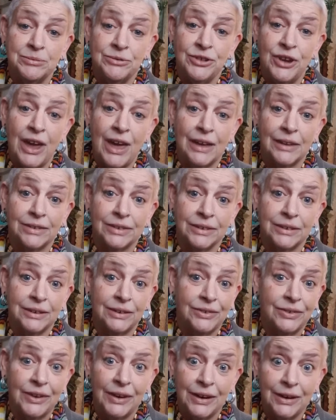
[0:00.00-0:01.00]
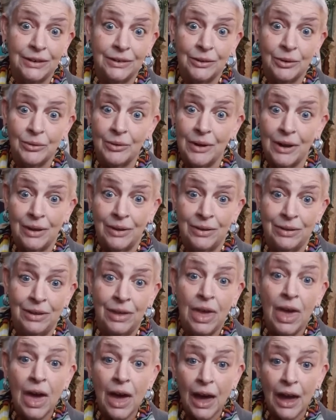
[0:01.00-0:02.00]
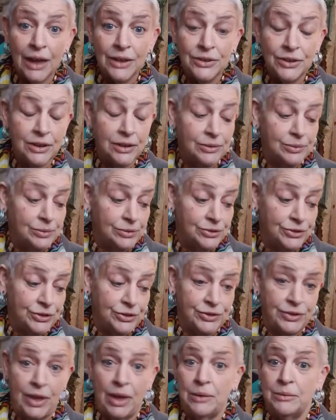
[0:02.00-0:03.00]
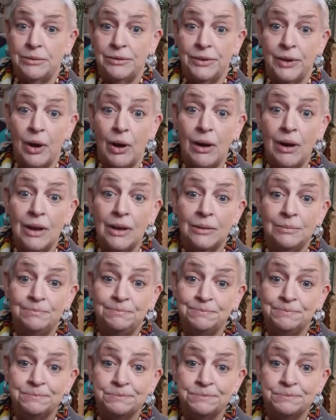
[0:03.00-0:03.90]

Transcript: object because I didn't know why. It was just, I was gone.